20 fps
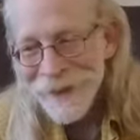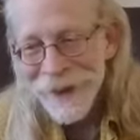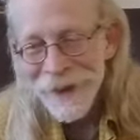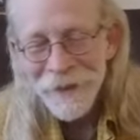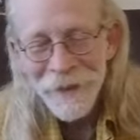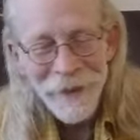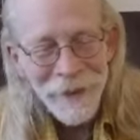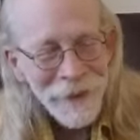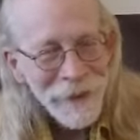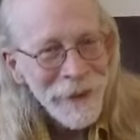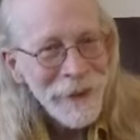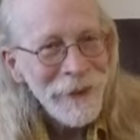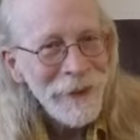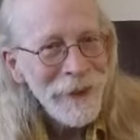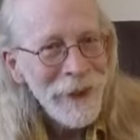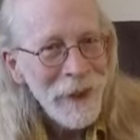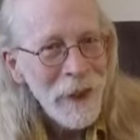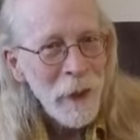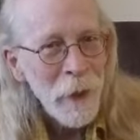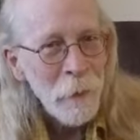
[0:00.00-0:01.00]
obviously
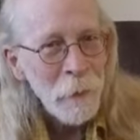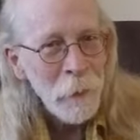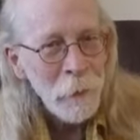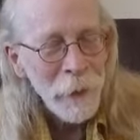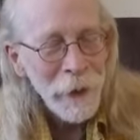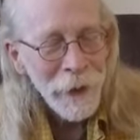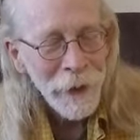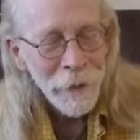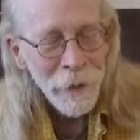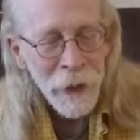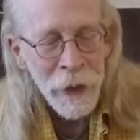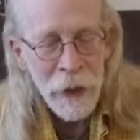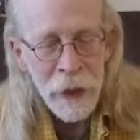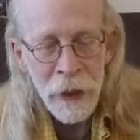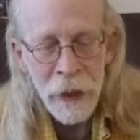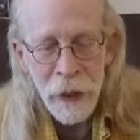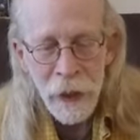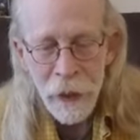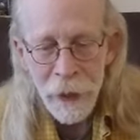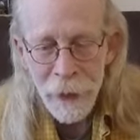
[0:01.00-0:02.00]
I am a man.
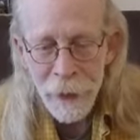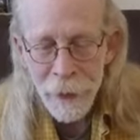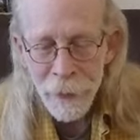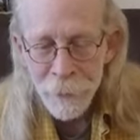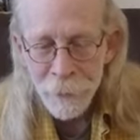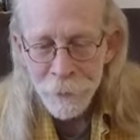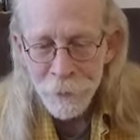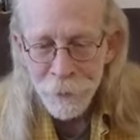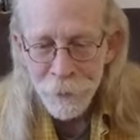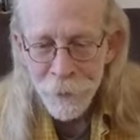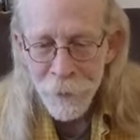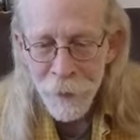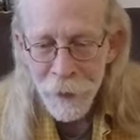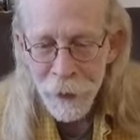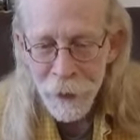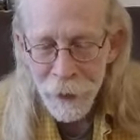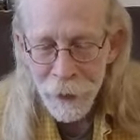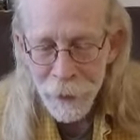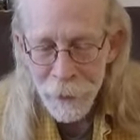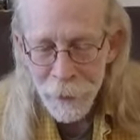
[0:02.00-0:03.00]

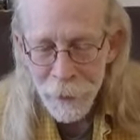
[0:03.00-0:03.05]
Um,